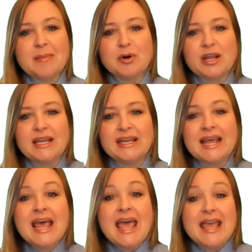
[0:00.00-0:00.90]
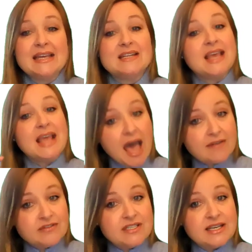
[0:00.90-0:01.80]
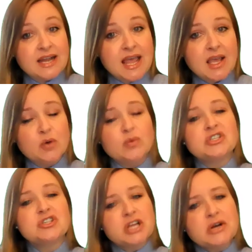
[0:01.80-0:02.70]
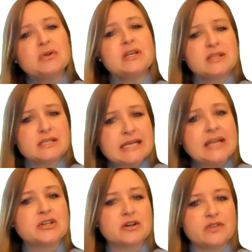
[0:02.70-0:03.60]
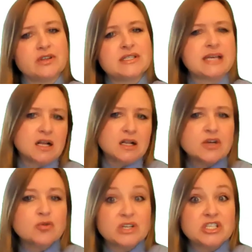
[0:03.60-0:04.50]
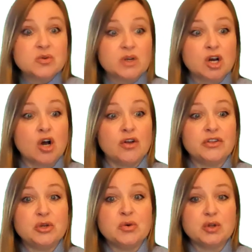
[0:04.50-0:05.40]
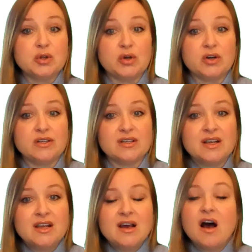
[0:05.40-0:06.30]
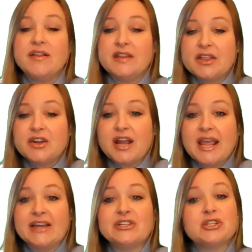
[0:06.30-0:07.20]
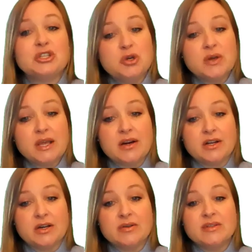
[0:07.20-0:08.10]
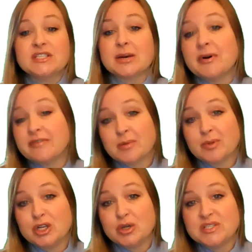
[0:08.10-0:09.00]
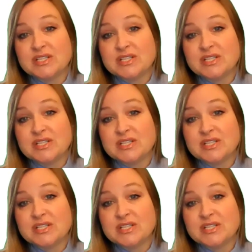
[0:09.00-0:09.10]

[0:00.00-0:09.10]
membrane, and they have DNA, which is generally in the center of the cell in a region we call the nucleoid. On the other hand, eukaryotes, some of them are